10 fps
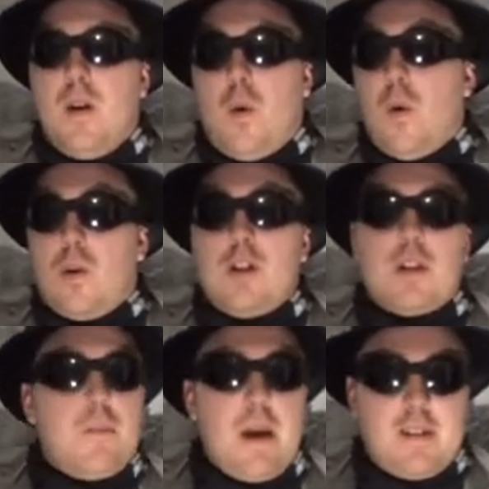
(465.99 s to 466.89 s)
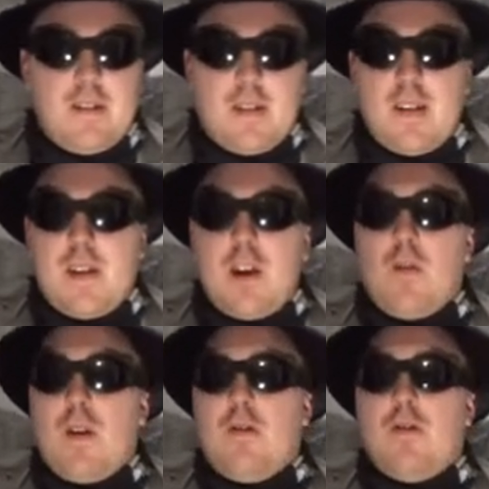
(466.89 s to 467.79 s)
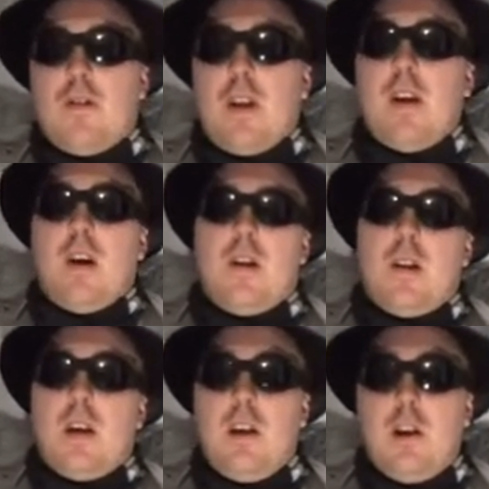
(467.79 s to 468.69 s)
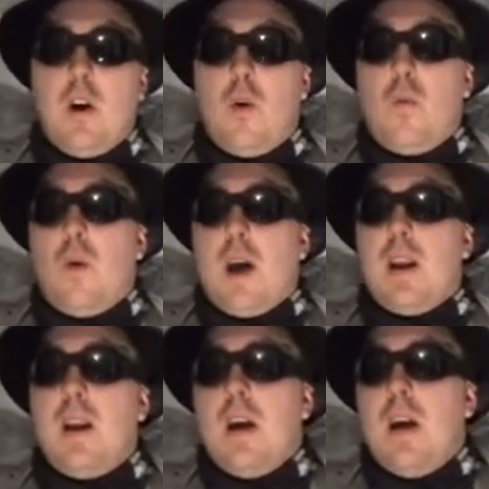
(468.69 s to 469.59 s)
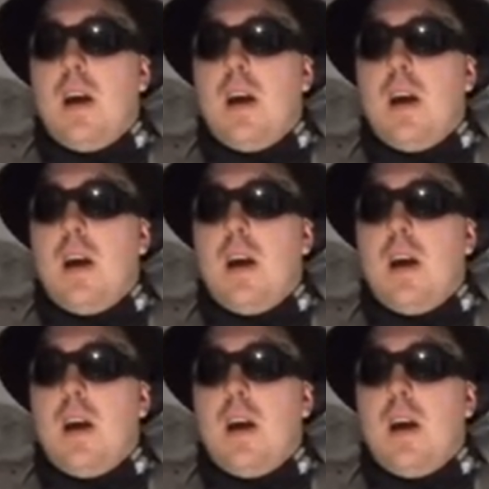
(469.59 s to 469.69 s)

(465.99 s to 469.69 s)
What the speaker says: or just a message saying that you're interested, and I'll let you know when.